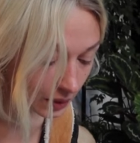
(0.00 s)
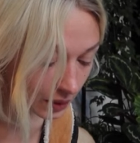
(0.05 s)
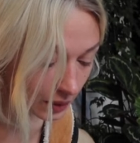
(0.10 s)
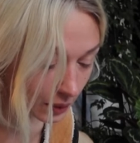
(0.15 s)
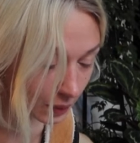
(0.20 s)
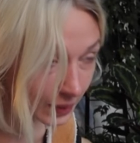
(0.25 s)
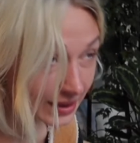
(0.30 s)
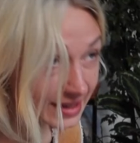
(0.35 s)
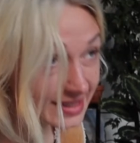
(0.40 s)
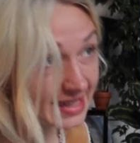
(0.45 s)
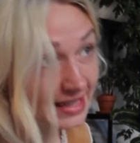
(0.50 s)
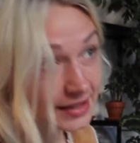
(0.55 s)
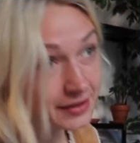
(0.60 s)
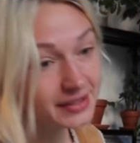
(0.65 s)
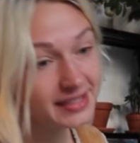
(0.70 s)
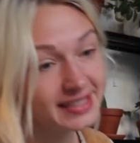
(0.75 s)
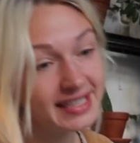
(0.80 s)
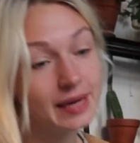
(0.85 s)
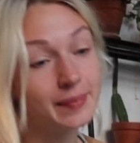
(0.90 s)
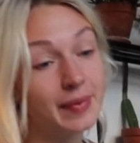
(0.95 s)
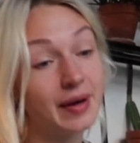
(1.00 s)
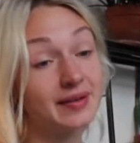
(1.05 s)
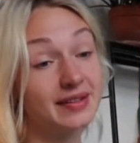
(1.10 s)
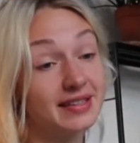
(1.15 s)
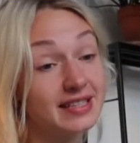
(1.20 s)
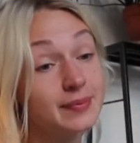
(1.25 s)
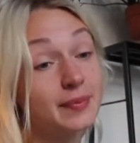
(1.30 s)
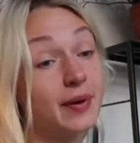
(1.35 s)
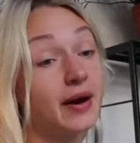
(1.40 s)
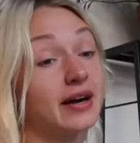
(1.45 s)
what is interesting about
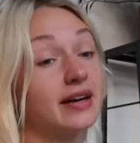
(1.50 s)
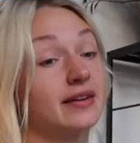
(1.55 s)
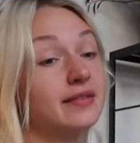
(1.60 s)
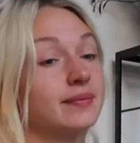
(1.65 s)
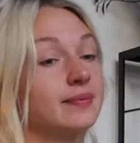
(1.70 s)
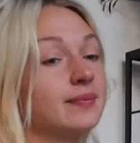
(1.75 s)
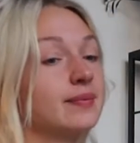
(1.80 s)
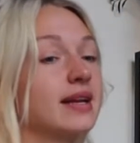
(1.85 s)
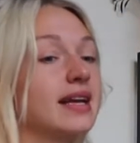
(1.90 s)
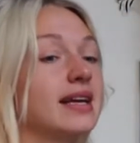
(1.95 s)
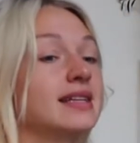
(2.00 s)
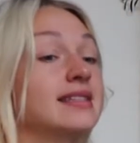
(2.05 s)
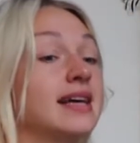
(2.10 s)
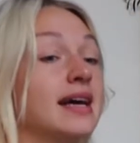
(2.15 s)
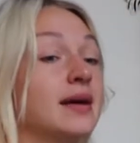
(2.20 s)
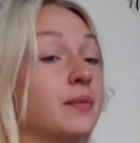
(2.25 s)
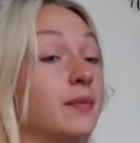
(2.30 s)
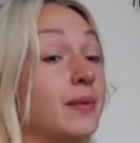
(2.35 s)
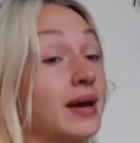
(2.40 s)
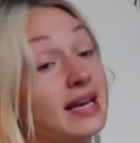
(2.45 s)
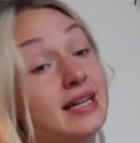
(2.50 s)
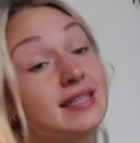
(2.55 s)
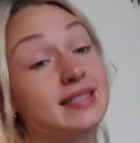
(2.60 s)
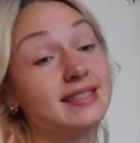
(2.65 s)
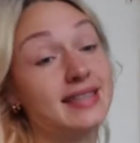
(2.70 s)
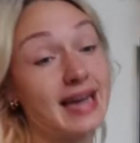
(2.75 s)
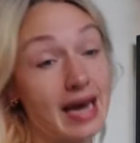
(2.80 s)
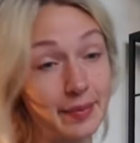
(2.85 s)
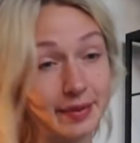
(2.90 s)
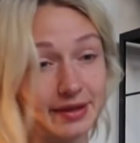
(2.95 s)
this part is that when it's
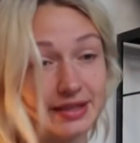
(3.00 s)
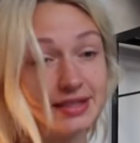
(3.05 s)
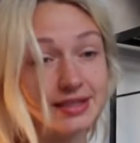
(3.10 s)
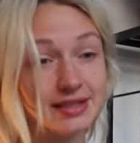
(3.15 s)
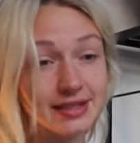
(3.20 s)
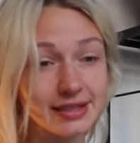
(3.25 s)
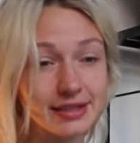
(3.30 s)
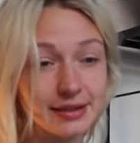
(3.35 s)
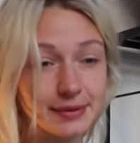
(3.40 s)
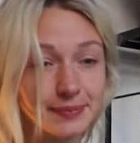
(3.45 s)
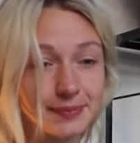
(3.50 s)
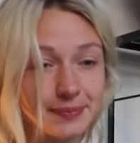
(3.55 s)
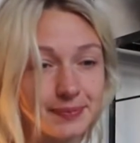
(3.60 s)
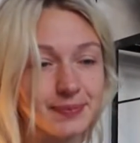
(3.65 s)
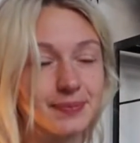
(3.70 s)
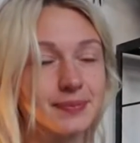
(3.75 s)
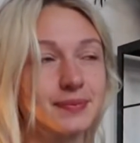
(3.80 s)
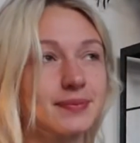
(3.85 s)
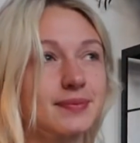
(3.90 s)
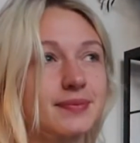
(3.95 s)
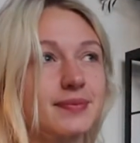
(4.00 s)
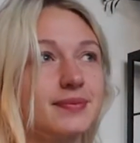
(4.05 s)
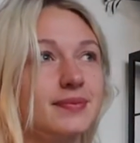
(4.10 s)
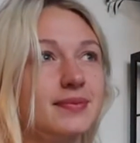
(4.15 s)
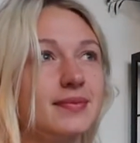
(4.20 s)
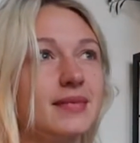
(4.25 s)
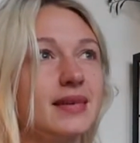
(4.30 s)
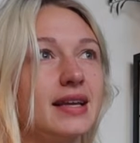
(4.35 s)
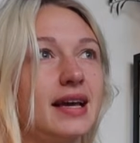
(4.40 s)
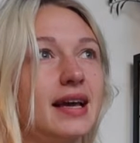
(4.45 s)
damaged,
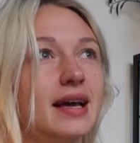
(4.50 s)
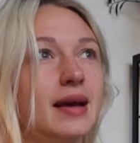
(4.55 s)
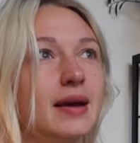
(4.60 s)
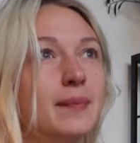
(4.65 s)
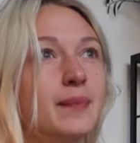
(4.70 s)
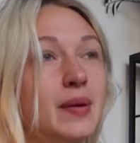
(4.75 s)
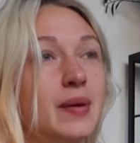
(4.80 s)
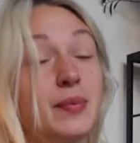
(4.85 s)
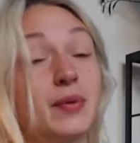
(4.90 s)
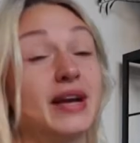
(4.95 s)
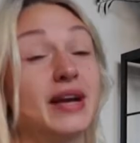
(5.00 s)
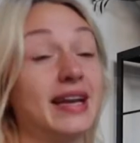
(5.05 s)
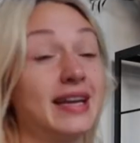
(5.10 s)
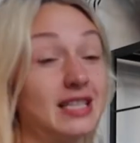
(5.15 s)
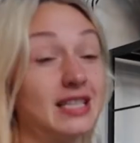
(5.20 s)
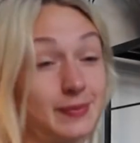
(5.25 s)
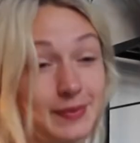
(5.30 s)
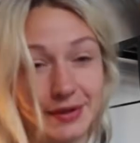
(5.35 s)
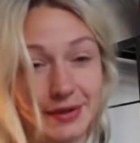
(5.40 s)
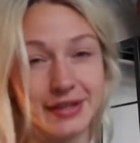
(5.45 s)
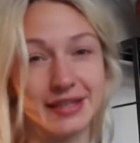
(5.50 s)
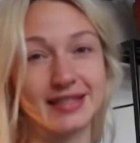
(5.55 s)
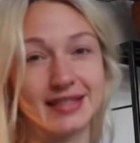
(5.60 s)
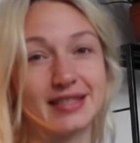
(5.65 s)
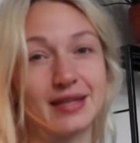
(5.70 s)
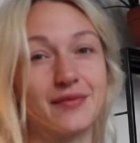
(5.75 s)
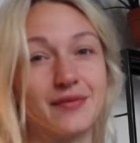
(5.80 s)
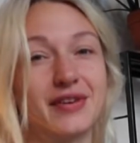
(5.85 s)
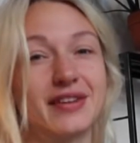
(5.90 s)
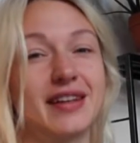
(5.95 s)
people can experience
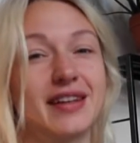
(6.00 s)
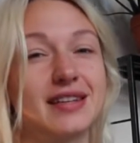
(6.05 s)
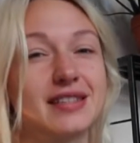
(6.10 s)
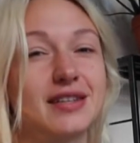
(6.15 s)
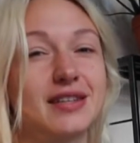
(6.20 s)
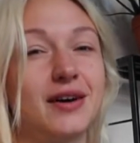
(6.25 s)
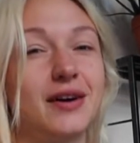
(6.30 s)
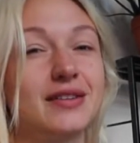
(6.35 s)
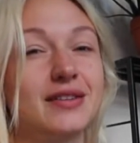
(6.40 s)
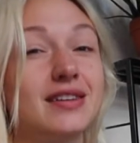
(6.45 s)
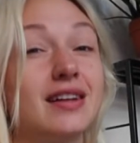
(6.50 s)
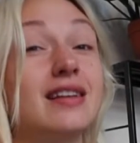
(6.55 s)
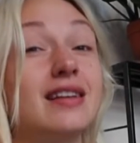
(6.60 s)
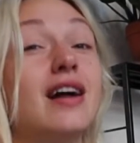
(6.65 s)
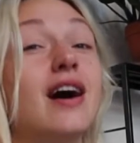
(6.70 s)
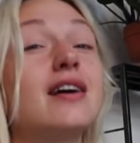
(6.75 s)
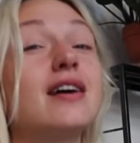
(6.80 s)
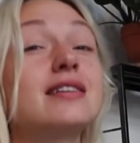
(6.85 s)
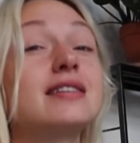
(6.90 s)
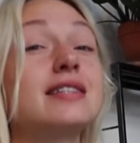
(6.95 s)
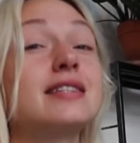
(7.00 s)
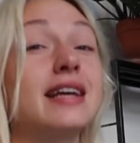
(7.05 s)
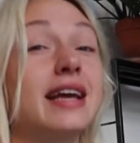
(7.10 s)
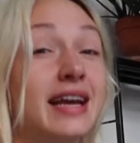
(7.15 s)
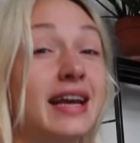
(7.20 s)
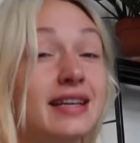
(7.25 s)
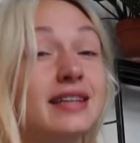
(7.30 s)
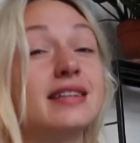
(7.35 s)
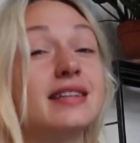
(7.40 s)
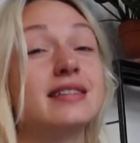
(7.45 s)
something that is called the
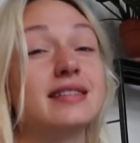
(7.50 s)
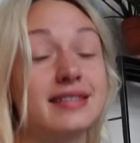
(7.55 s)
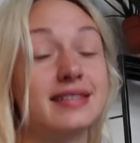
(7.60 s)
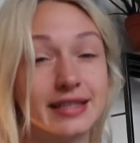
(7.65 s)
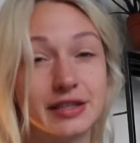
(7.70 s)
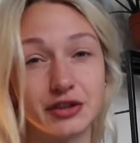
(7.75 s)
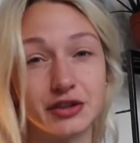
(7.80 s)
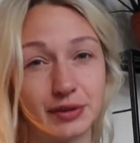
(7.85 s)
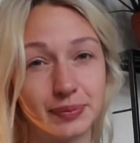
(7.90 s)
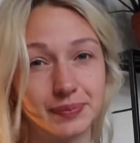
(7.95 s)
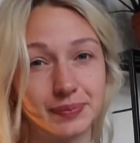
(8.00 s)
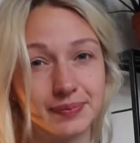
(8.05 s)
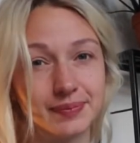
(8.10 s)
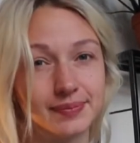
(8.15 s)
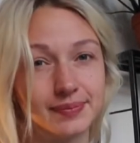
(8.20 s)
locked-in syndrome.